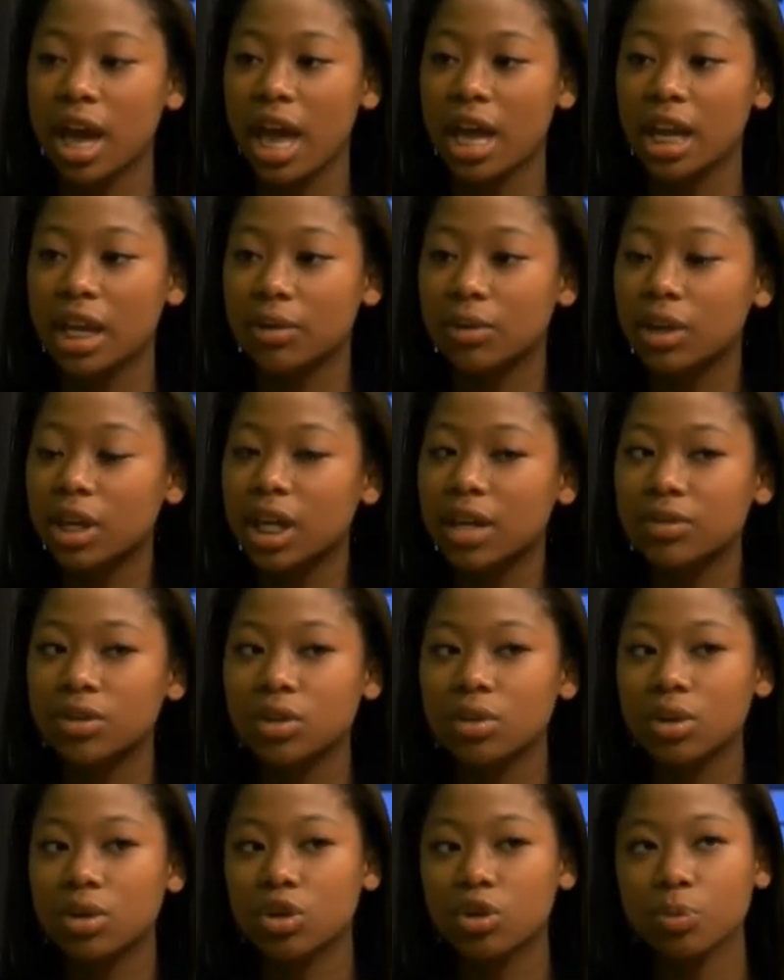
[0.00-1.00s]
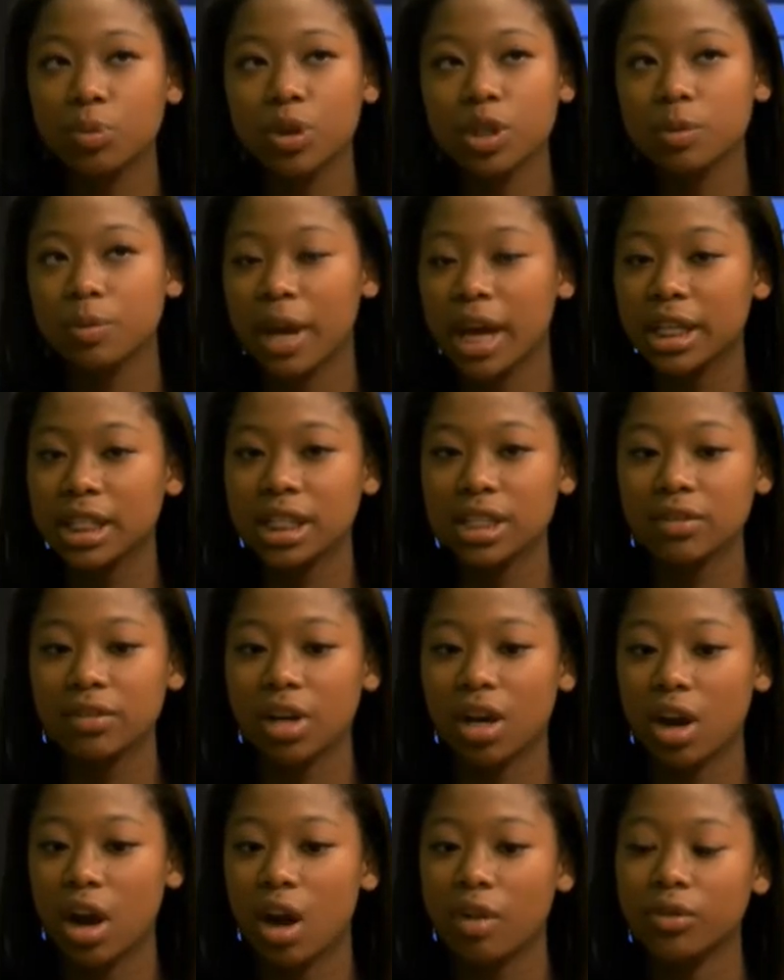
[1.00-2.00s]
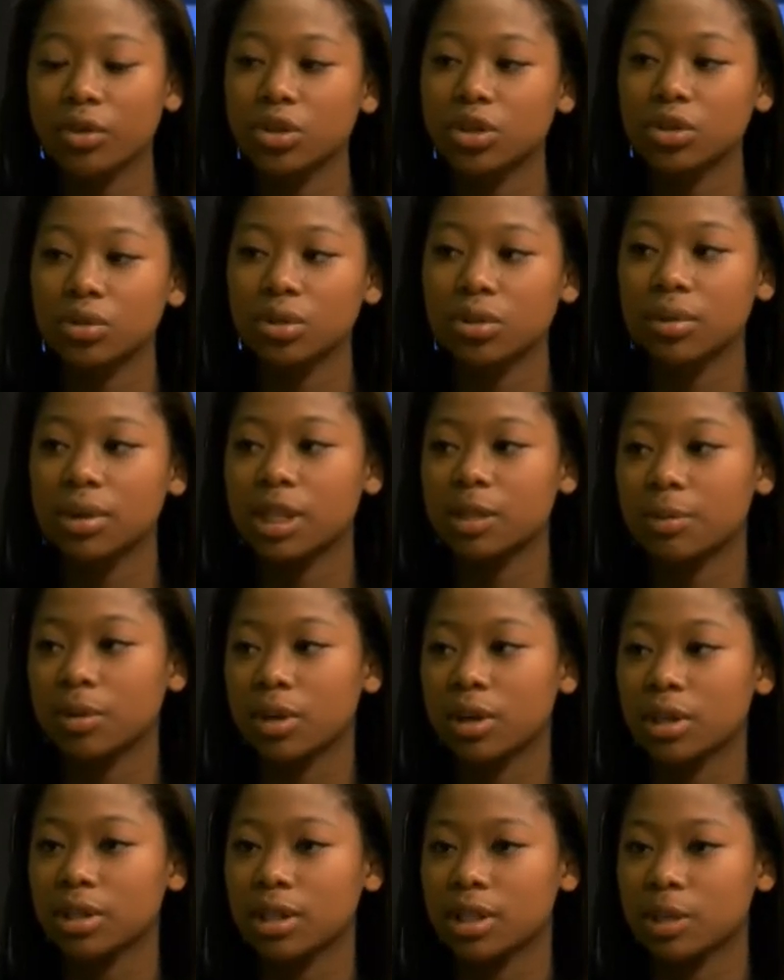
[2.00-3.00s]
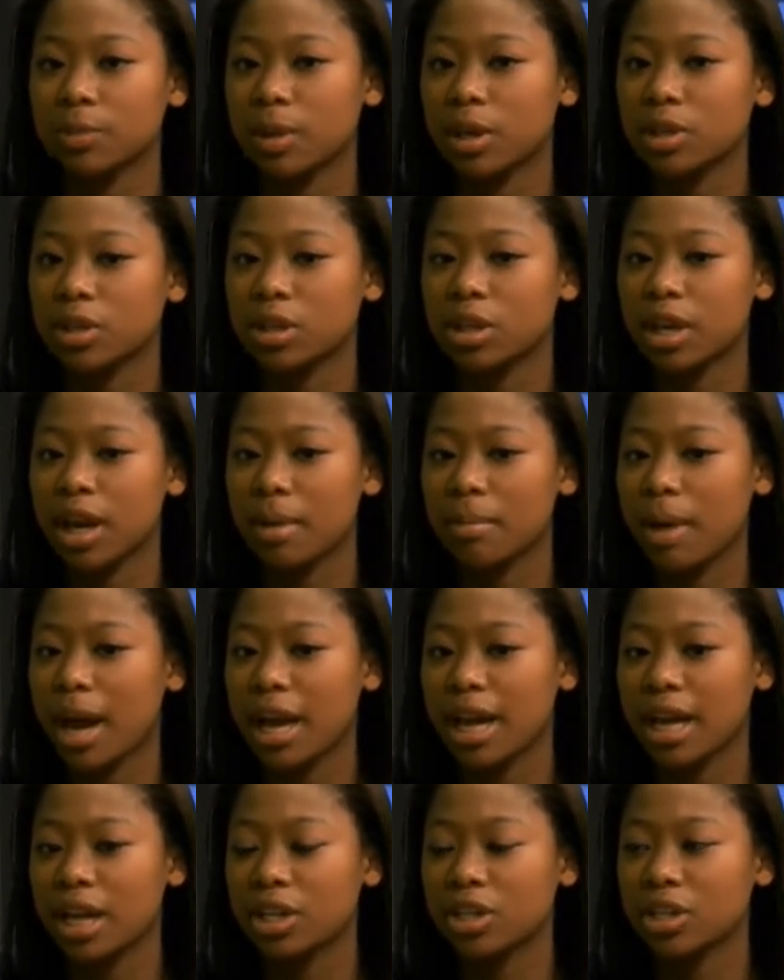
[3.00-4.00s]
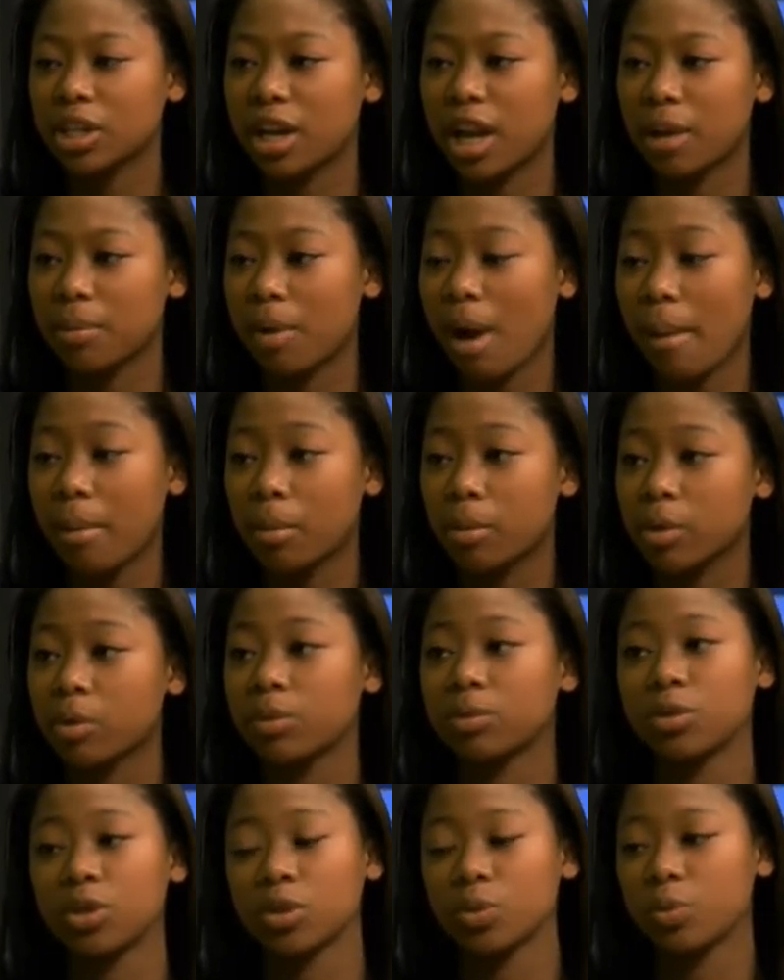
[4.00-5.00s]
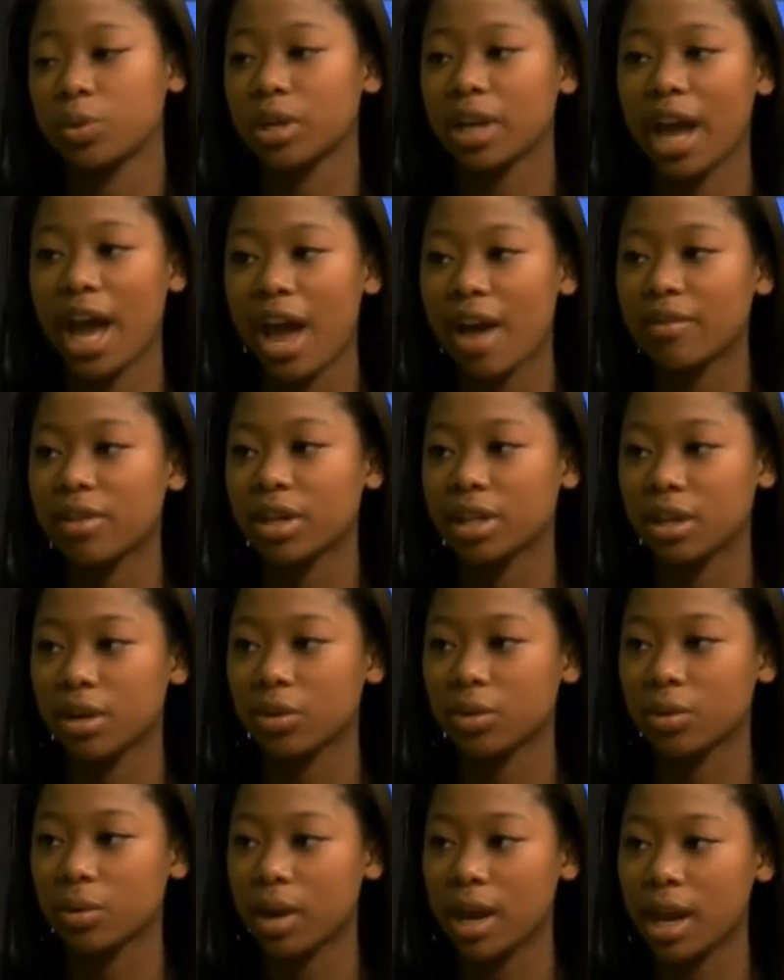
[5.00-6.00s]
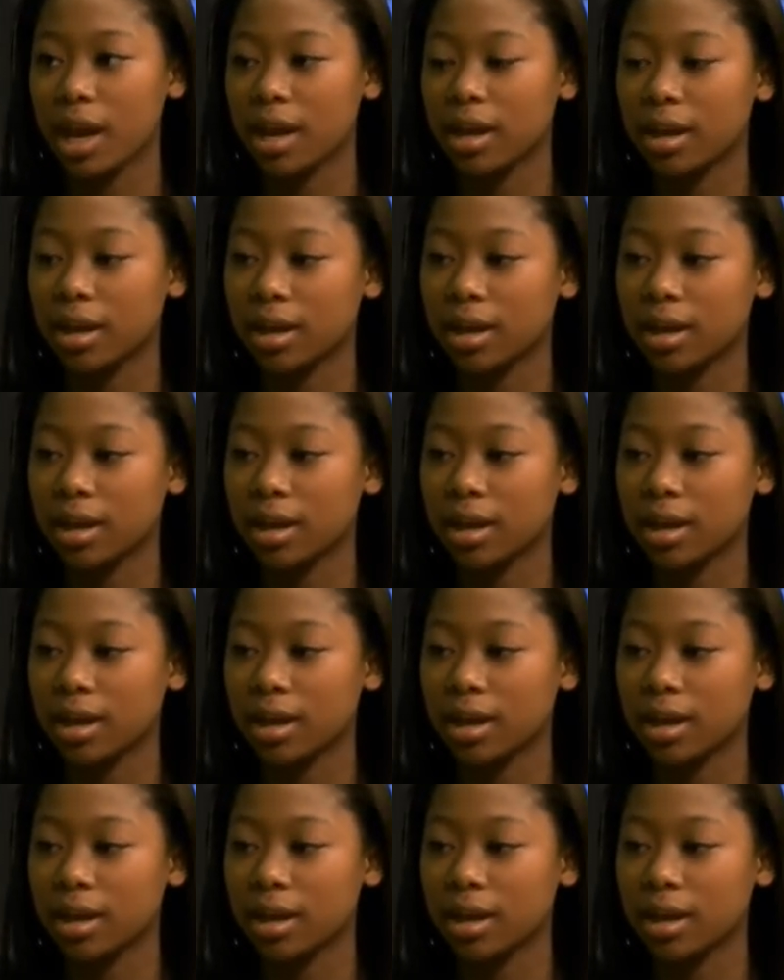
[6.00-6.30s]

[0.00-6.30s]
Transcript: And it really gives you a new perspective and it offers you new experiences, especially at my age, that I probably just wouldn't have any other way.